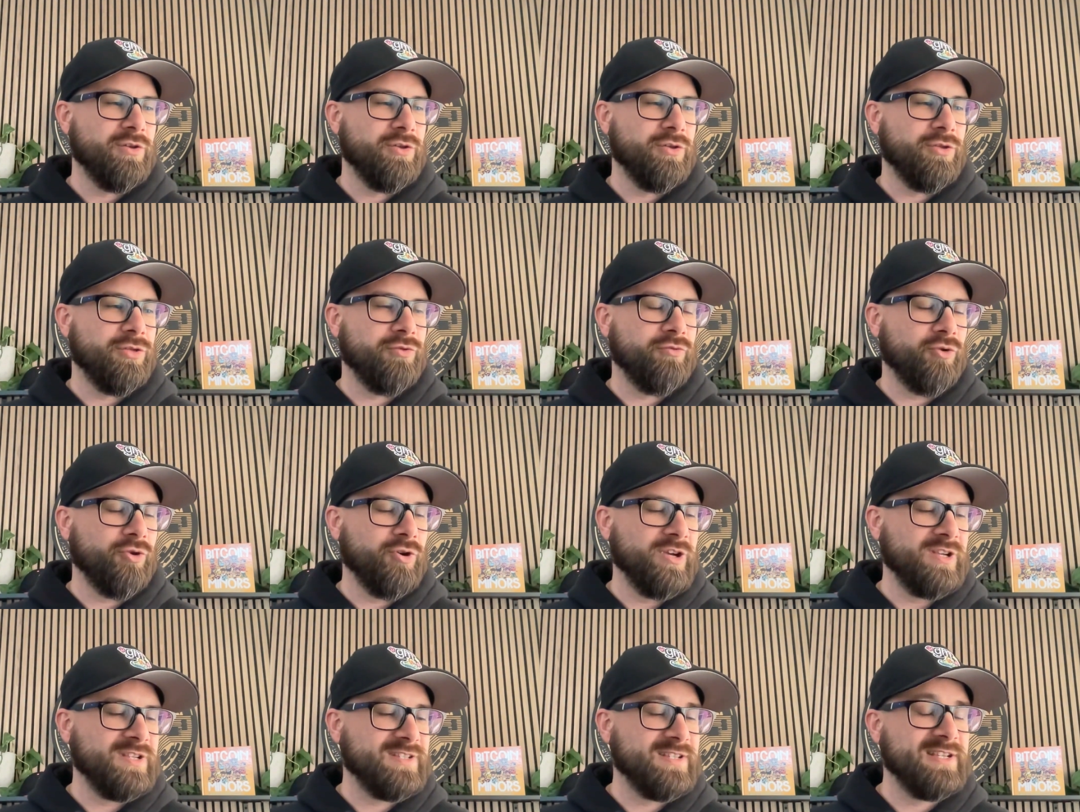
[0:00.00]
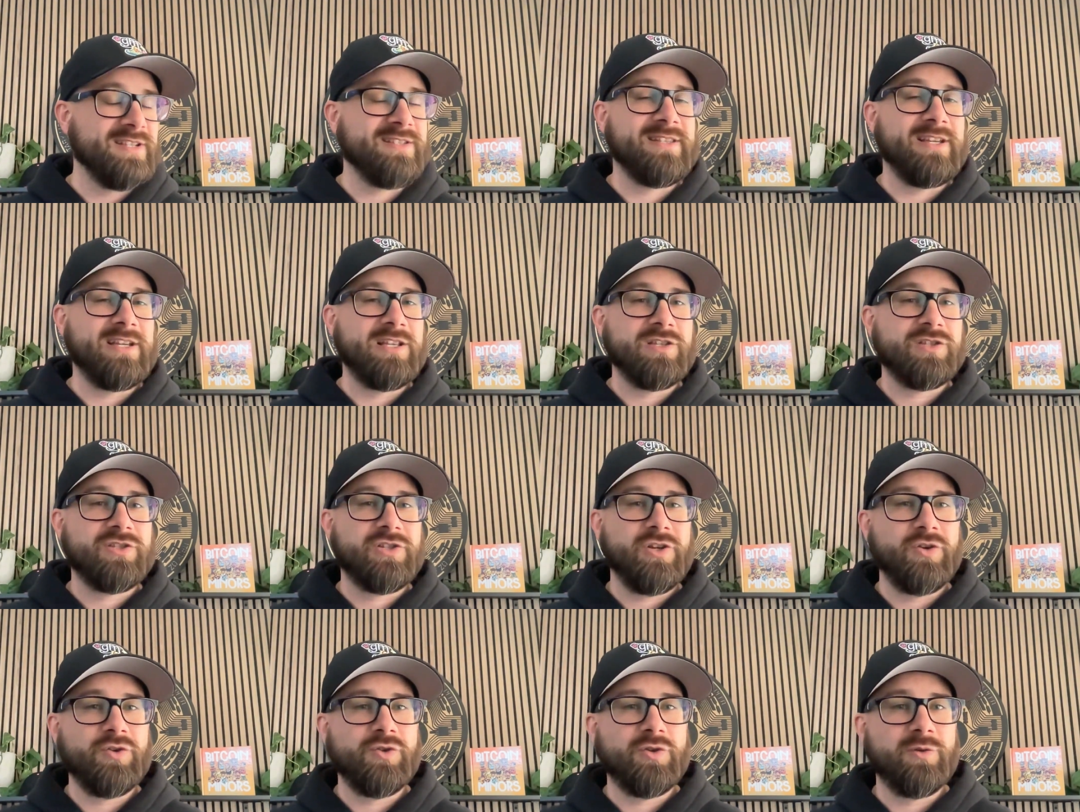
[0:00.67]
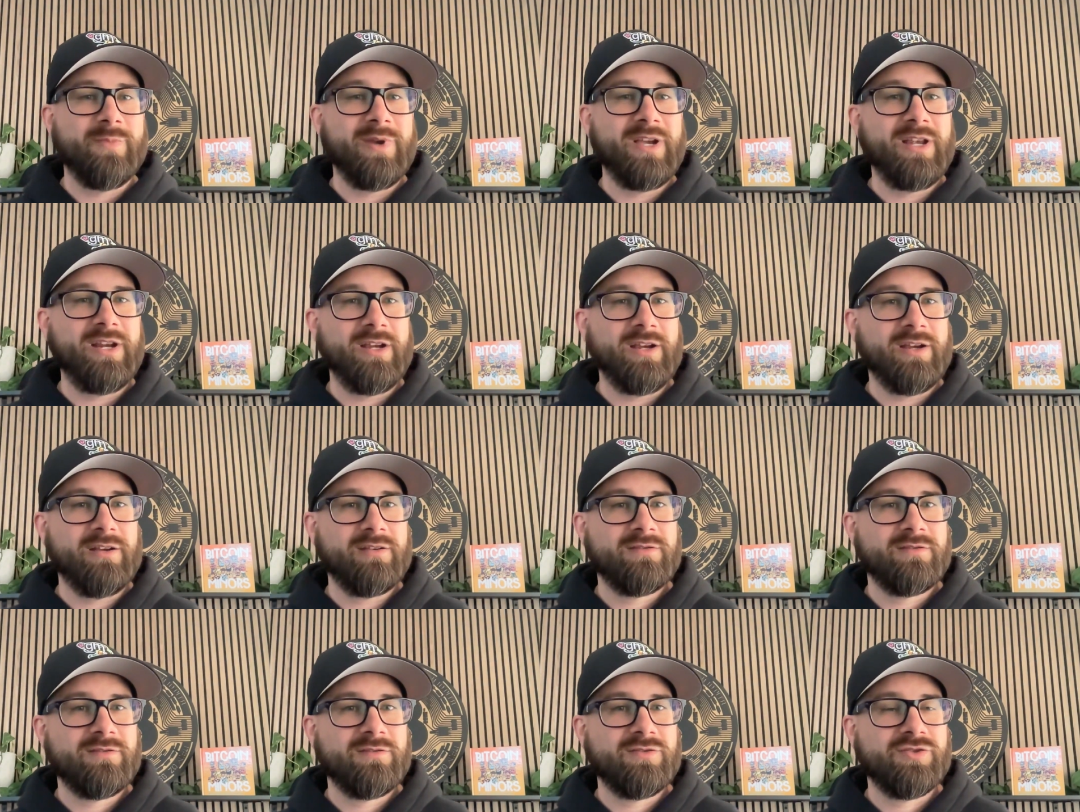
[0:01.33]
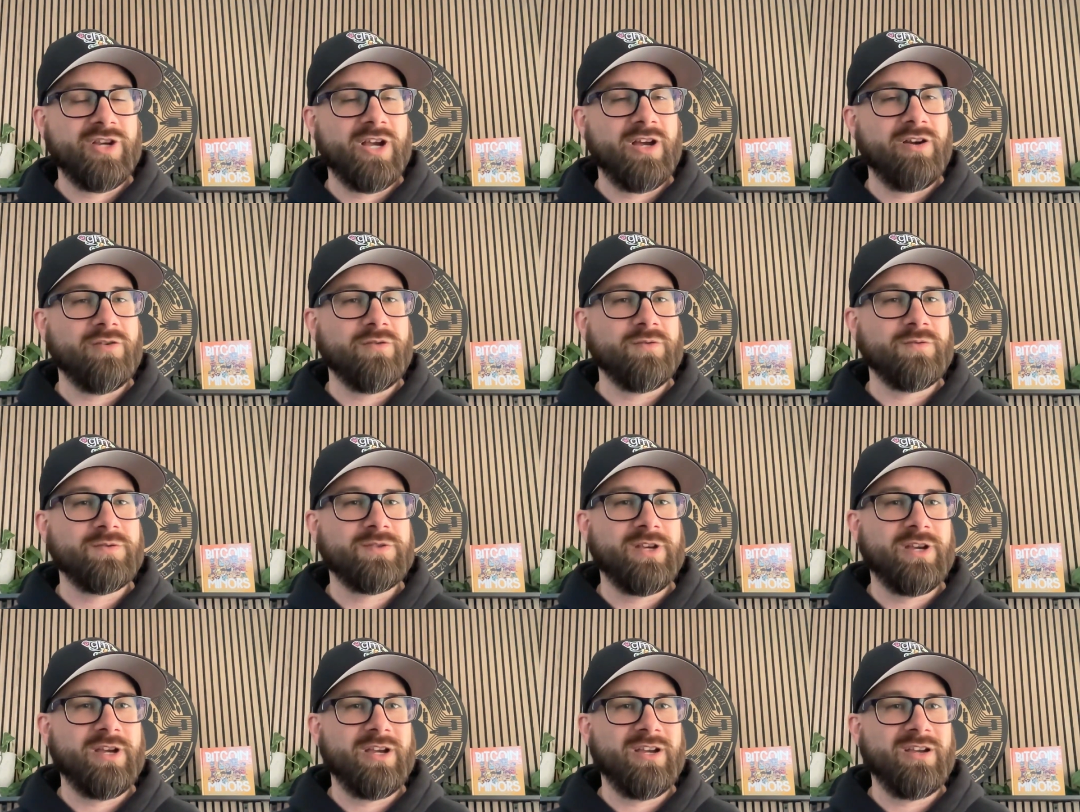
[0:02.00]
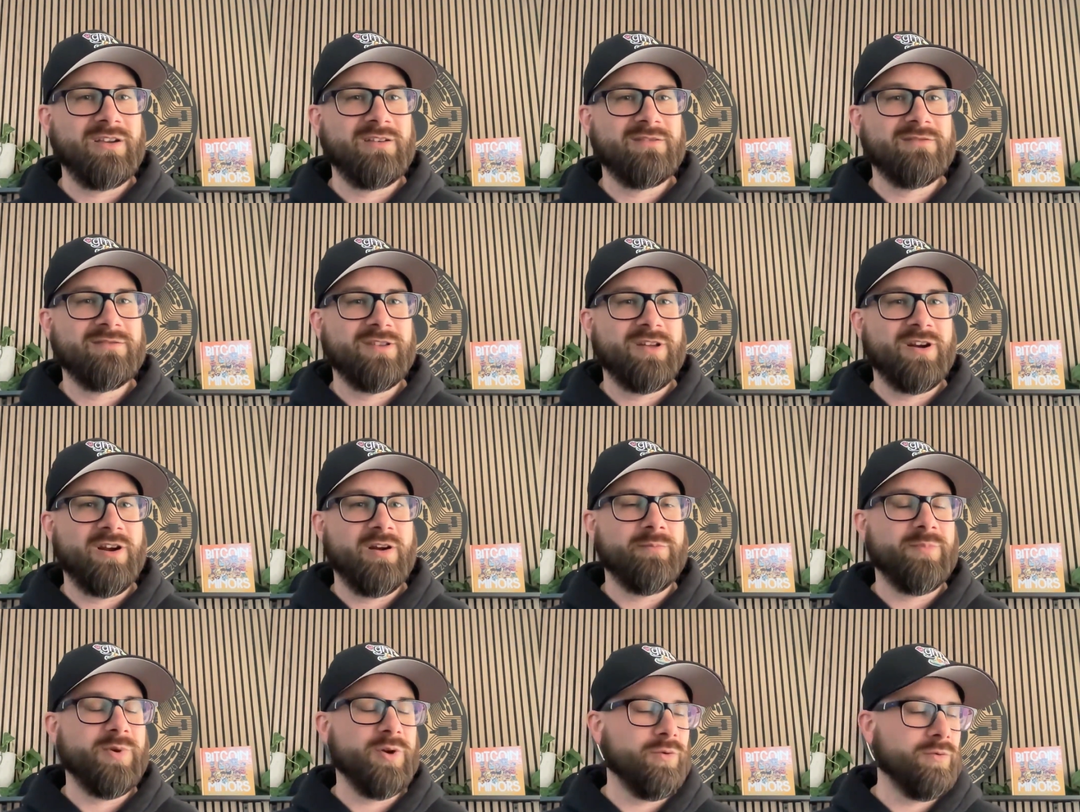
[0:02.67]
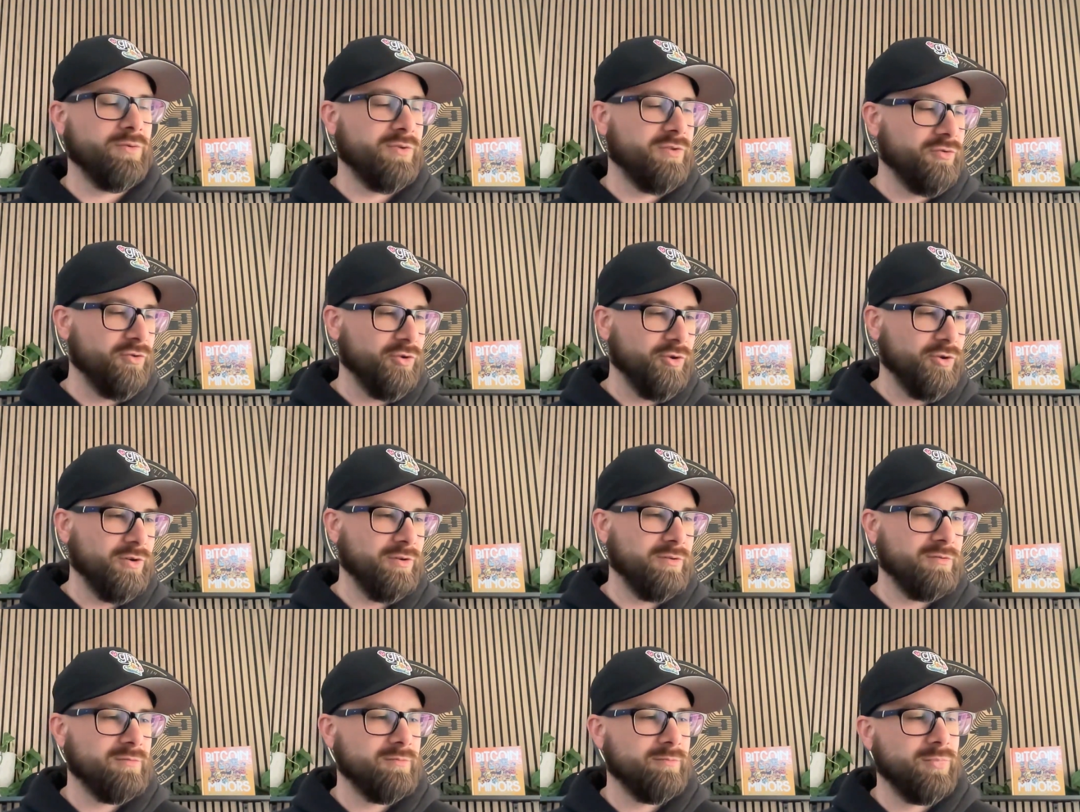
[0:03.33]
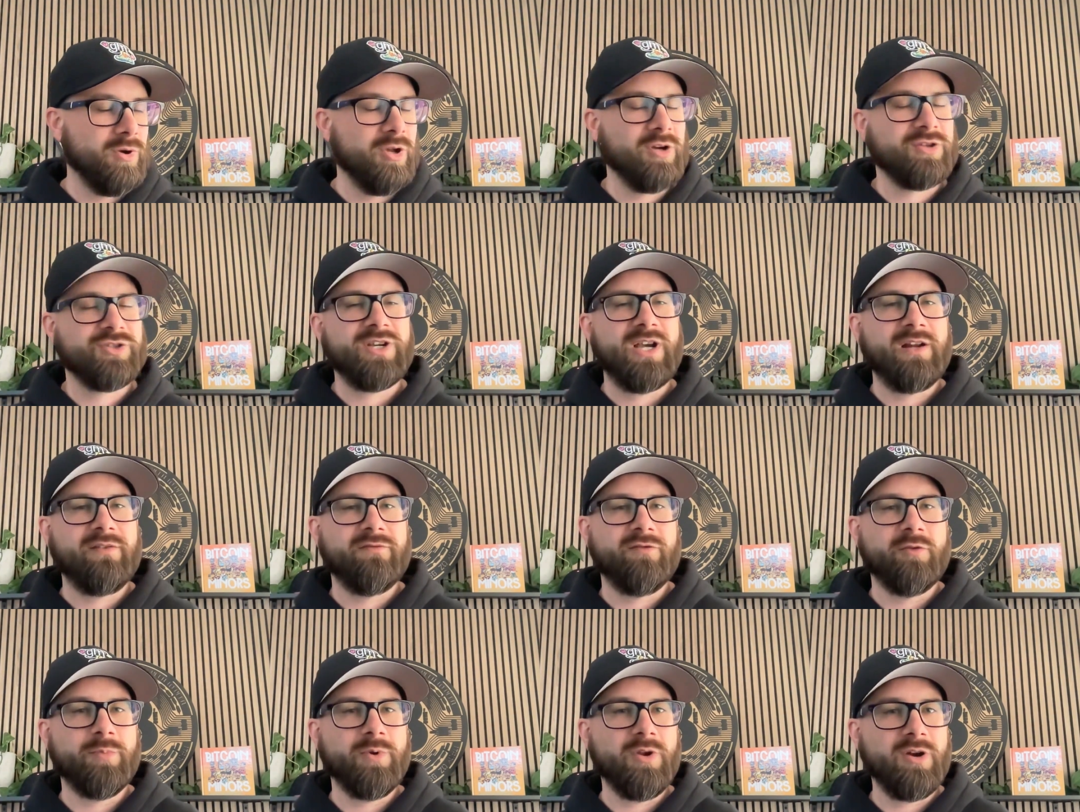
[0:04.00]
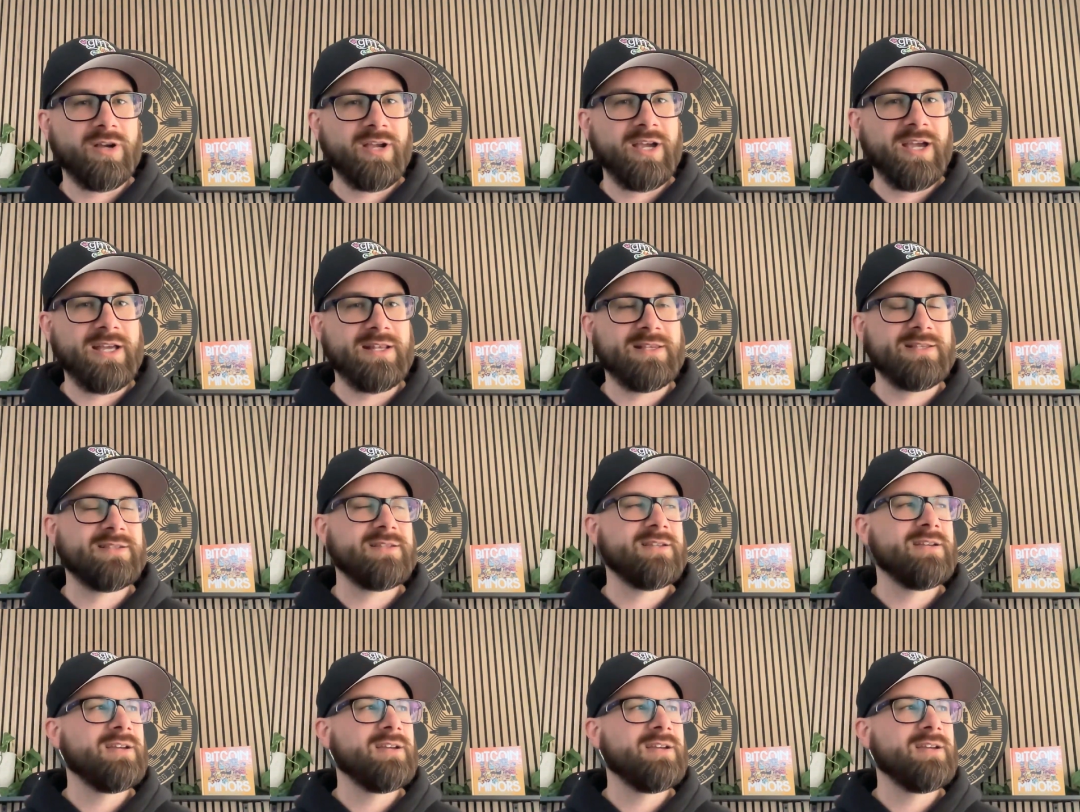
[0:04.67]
through existing social media channels that I build through Blockchain for Blockheads